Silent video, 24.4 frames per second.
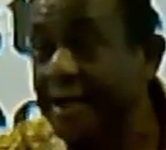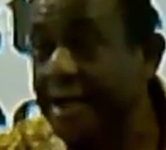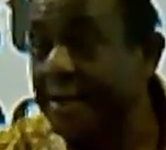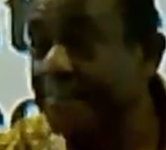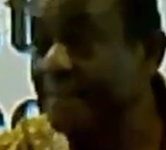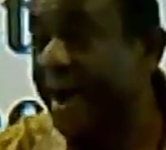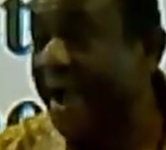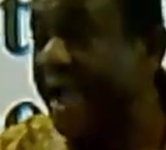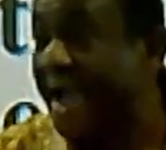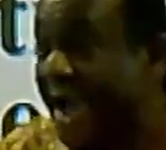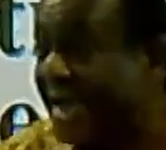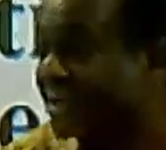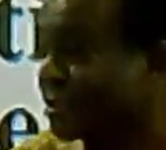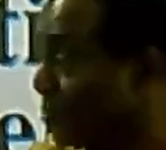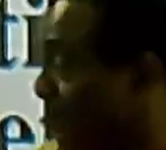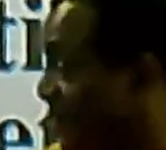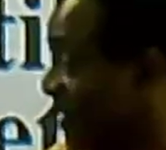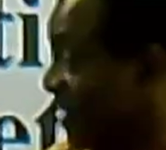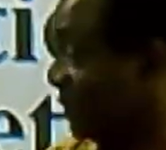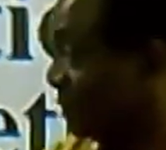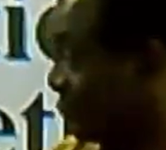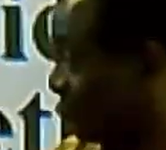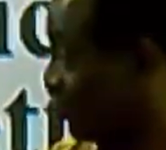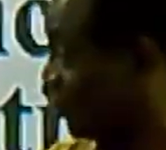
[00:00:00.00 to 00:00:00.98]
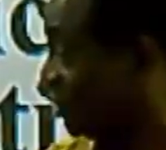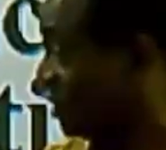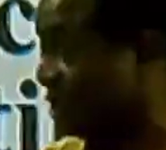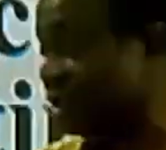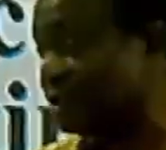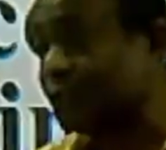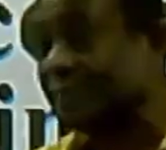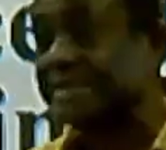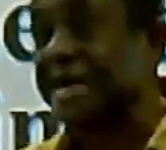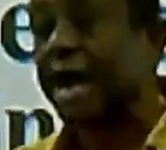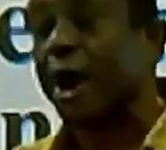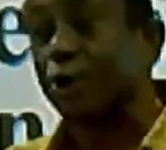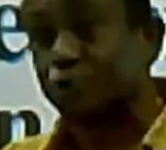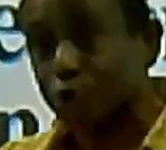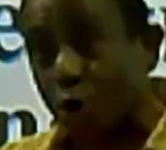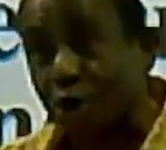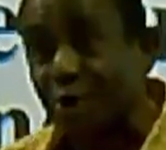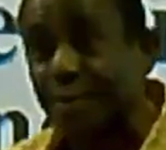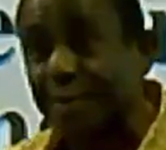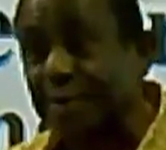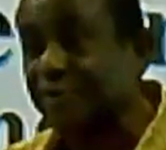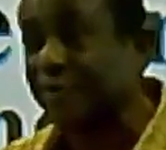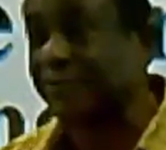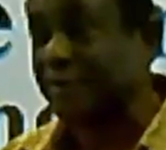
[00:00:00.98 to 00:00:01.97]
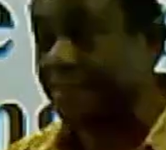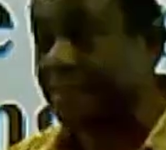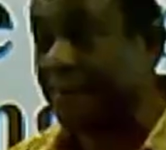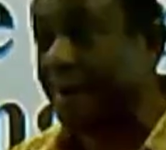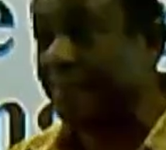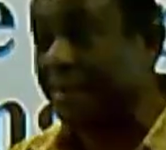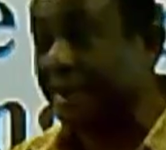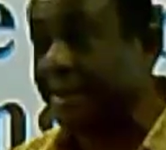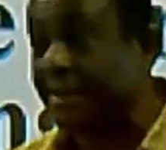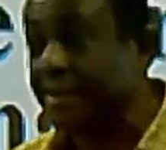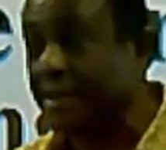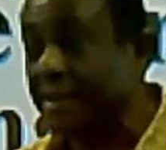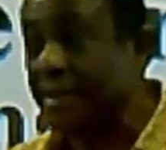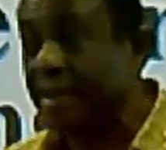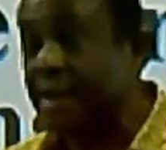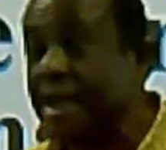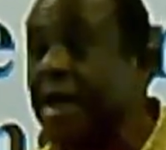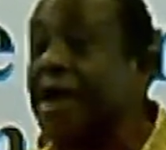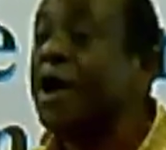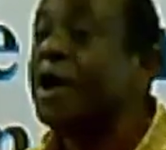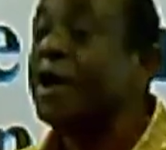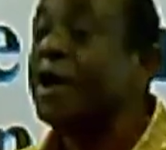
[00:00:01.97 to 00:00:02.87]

repeal it. Why should they be talking about it, actually